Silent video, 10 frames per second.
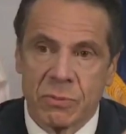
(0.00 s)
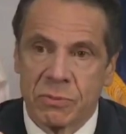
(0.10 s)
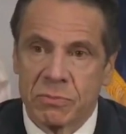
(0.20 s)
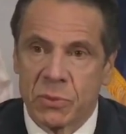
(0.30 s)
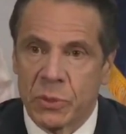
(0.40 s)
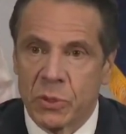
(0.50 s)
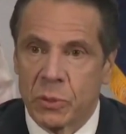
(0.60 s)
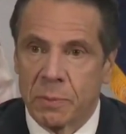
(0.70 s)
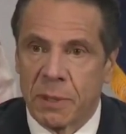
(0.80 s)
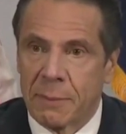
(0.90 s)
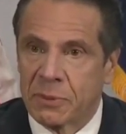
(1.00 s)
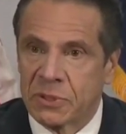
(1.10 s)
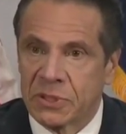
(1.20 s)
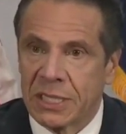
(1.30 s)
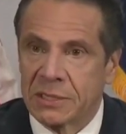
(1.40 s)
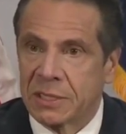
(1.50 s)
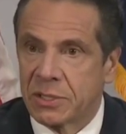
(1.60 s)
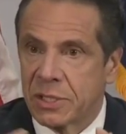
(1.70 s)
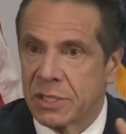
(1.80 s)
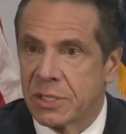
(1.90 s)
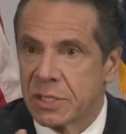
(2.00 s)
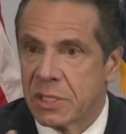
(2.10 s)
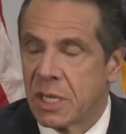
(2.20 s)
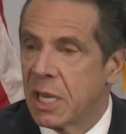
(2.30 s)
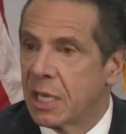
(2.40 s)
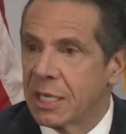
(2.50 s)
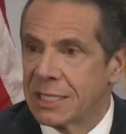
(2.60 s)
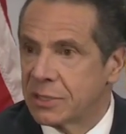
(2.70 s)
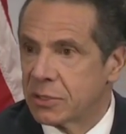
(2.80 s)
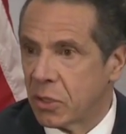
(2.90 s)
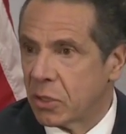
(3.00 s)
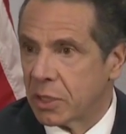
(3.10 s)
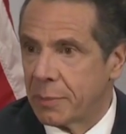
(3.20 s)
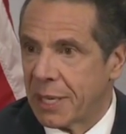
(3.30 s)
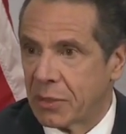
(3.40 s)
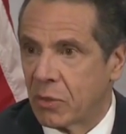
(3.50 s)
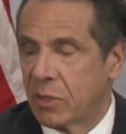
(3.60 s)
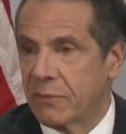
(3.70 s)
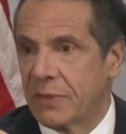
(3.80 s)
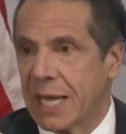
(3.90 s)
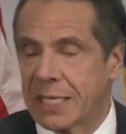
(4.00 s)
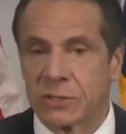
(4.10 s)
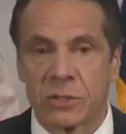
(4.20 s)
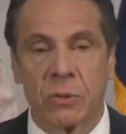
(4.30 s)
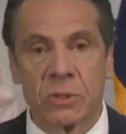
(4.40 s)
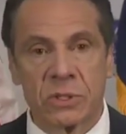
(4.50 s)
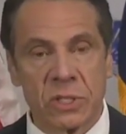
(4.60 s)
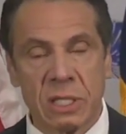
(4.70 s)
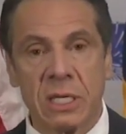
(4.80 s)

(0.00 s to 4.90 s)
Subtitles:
Do we do it by percentages? Let's talk about all of that. So it's the